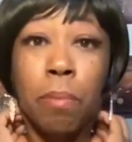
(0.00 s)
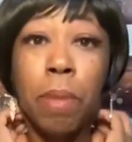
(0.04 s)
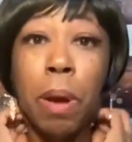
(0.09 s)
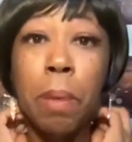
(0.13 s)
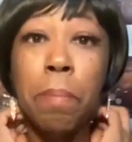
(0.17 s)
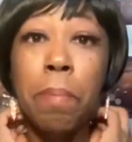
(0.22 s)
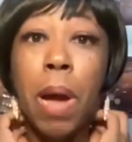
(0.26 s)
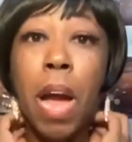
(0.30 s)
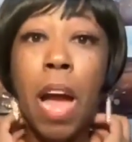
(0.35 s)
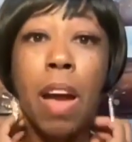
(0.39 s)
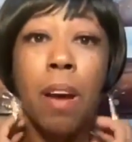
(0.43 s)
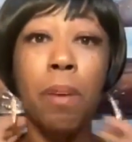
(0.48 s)
my
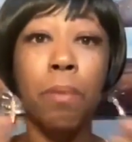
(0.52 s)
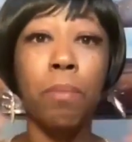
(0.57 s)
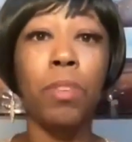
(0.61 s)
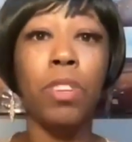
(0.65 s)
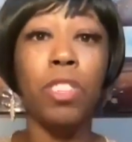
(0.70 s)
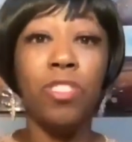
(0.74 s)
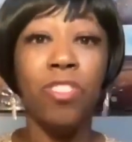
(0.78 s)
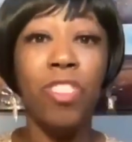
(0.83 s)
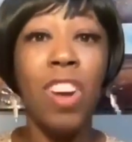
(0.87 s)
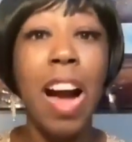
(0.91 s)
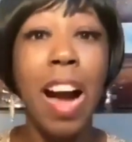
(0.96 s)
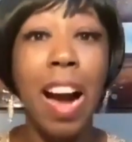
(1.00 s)
mom was
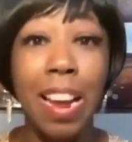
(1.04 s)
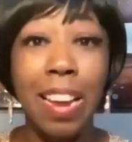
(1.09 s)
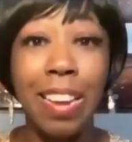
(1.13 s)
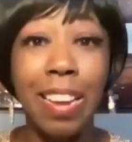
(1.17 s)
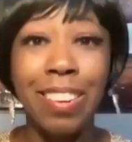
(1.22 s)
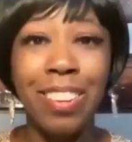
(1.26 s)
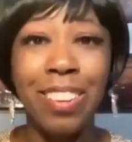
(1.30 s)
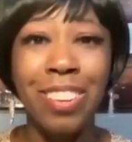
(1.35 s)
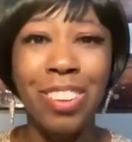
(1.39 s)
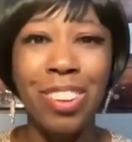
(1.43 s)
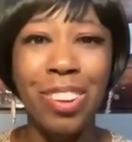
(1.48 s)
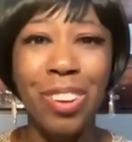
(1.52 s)

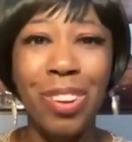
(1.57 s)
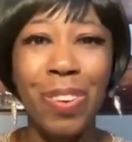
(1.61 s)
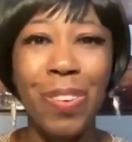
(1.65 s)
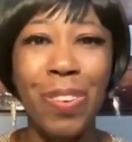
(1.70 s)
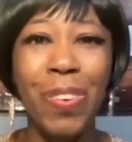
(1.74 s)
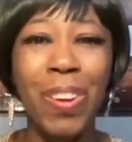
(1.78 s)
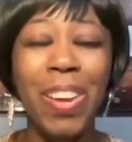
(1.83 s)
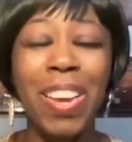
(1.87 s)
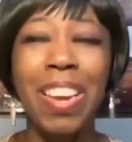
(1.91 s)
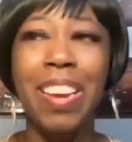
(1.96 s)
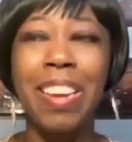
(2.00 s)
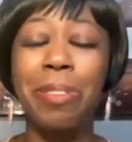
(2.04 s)
fine,
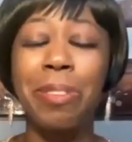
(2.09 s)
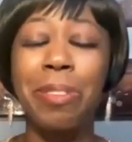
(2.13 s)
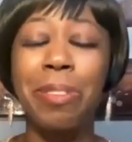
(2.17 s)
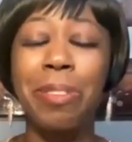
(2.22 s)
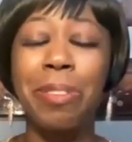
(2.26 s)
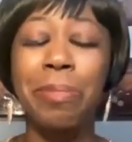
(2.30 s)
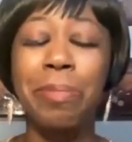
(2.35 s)
and